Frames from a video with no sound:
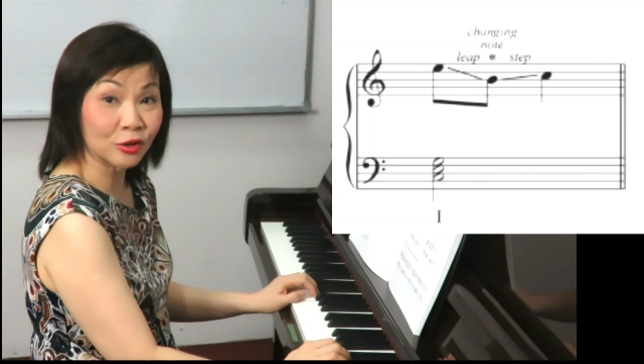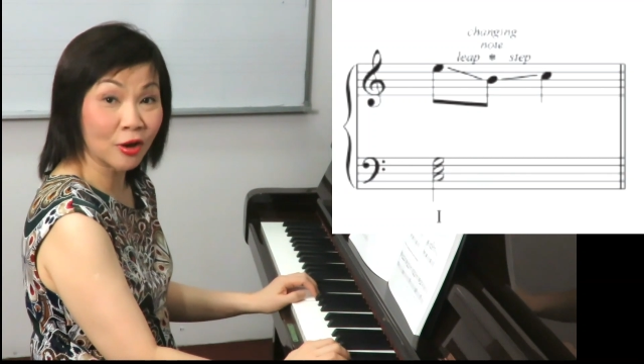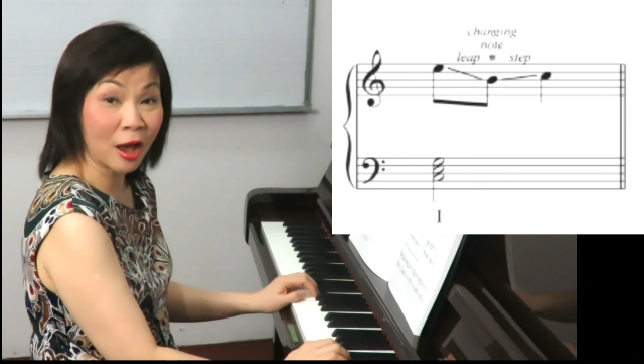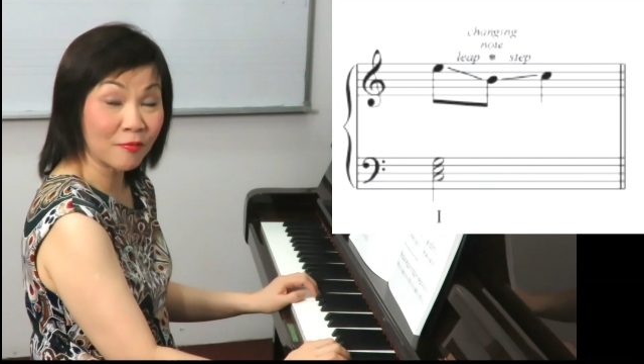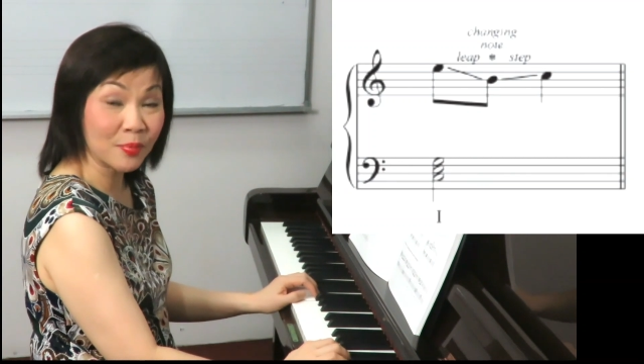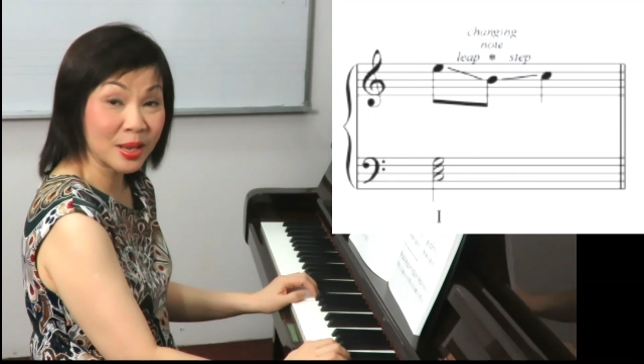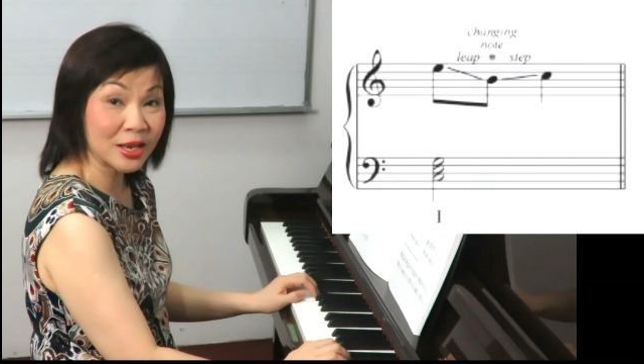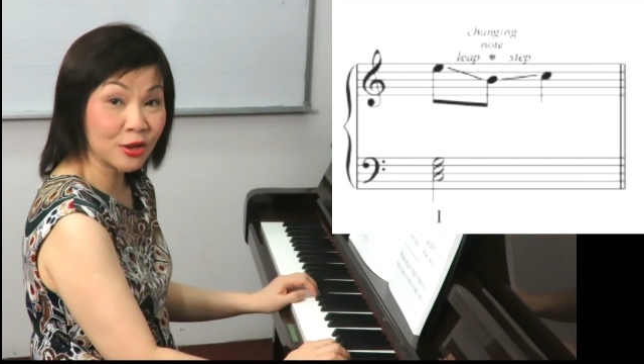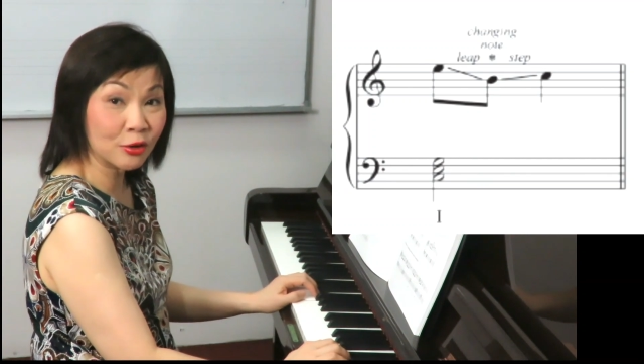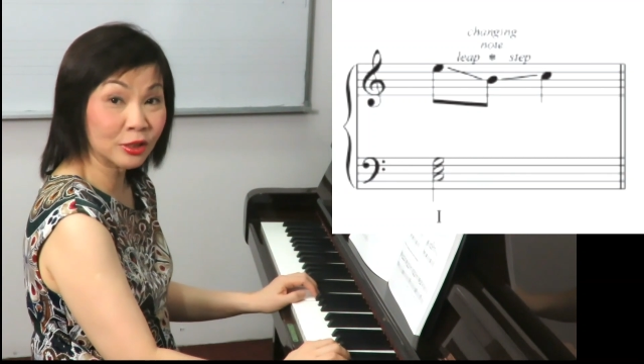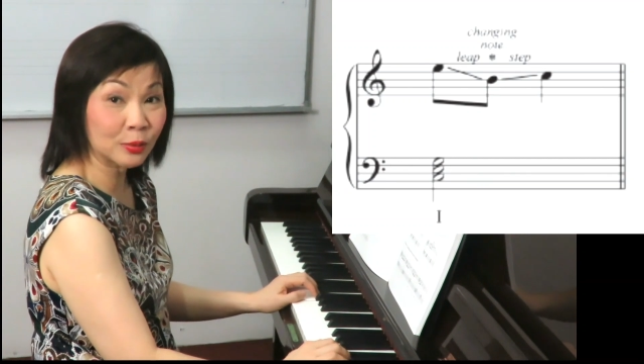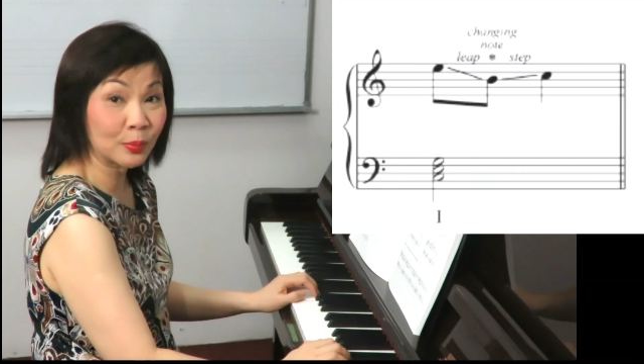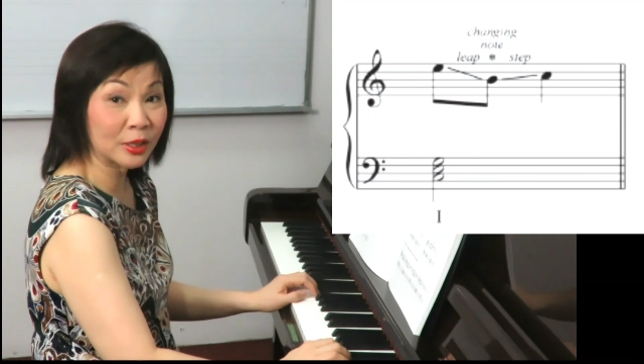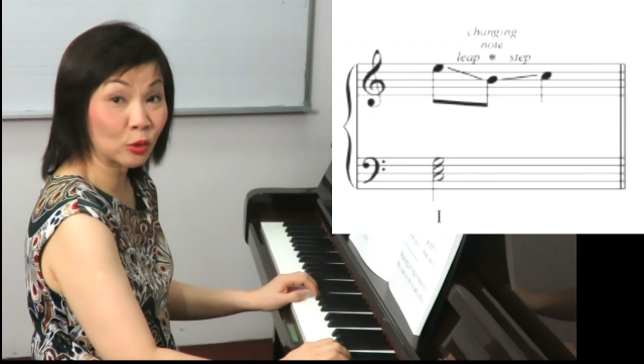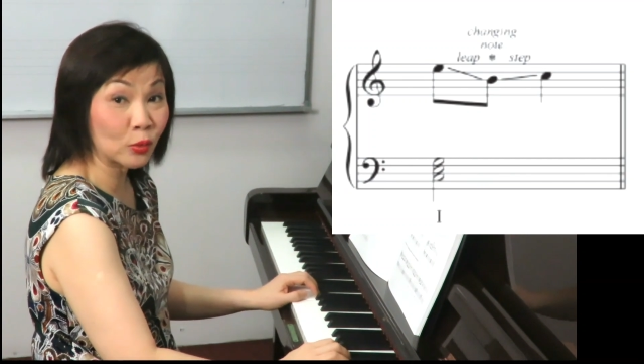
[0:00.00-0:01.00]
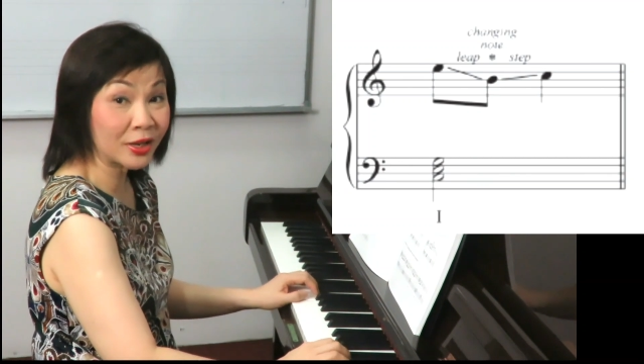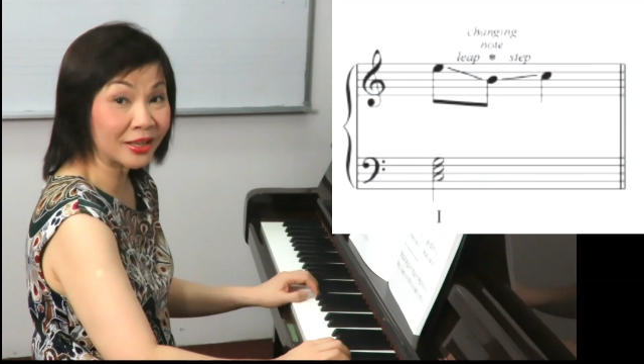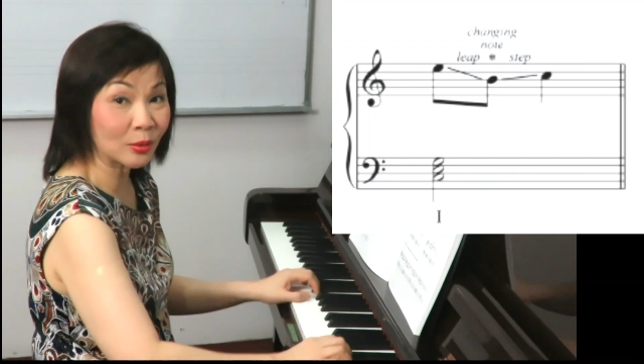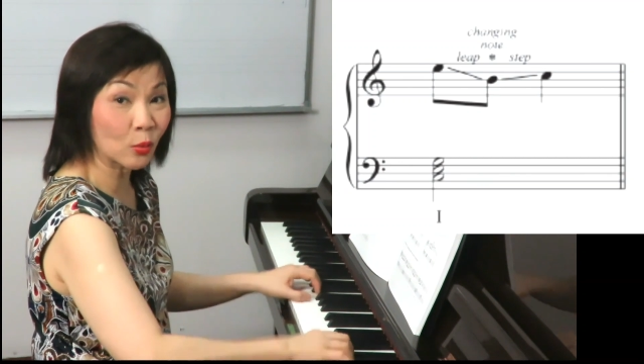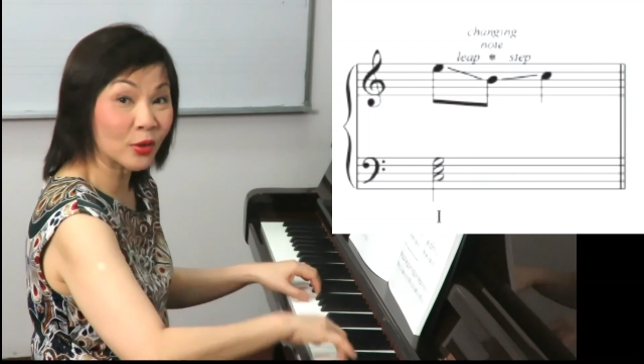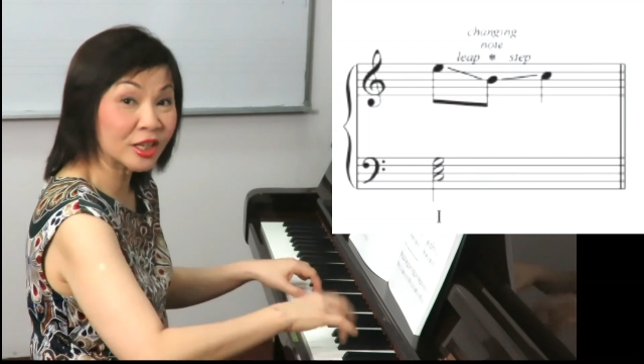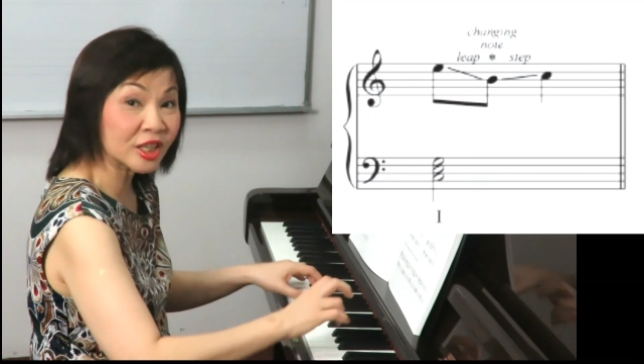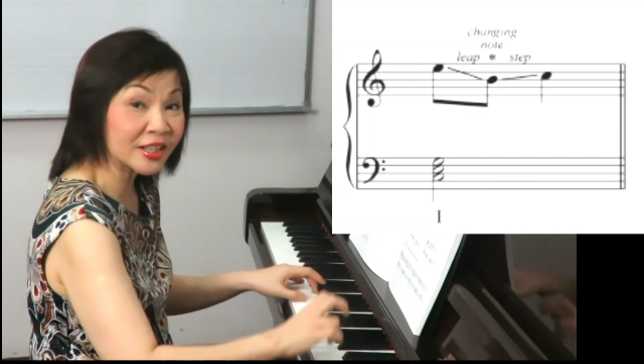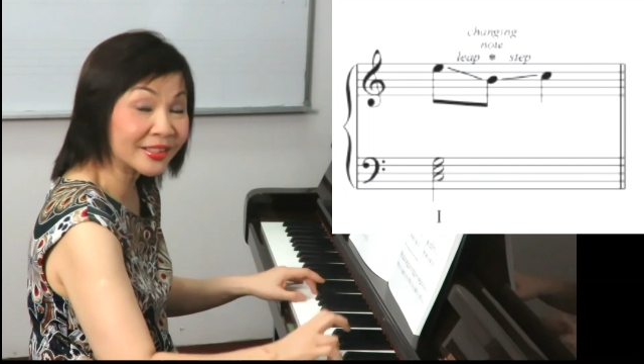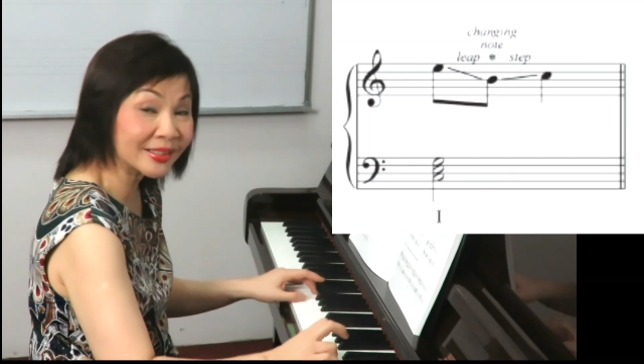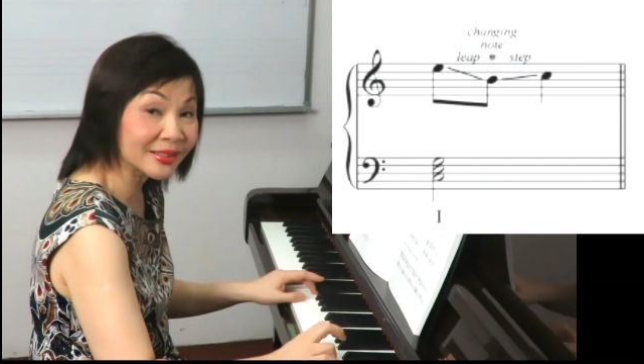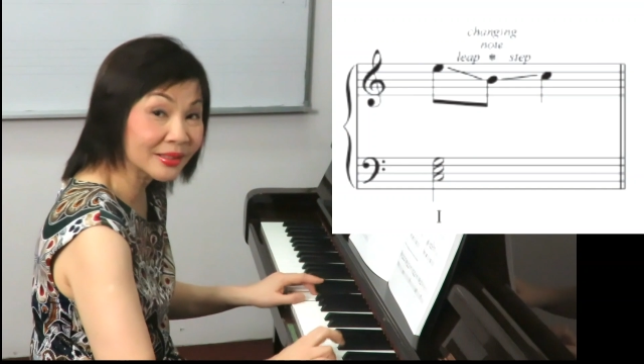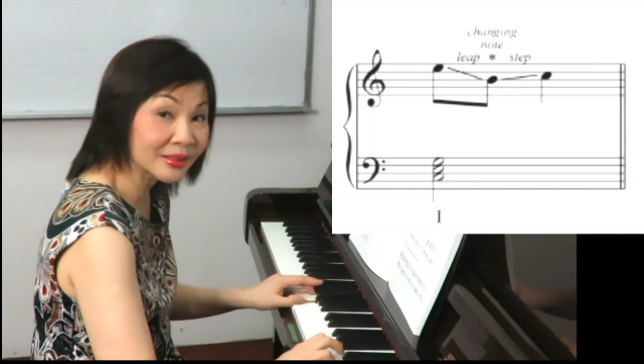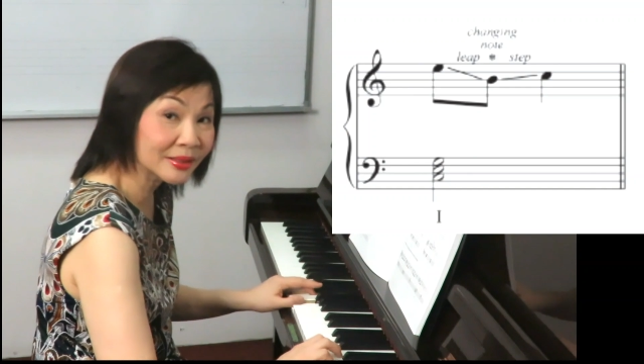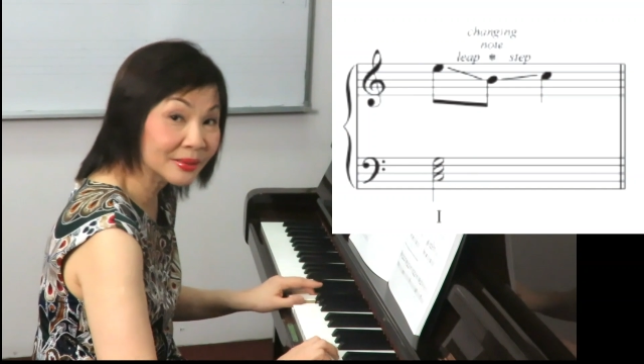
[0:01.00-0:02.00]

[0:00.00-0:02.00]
could have been used between, which is.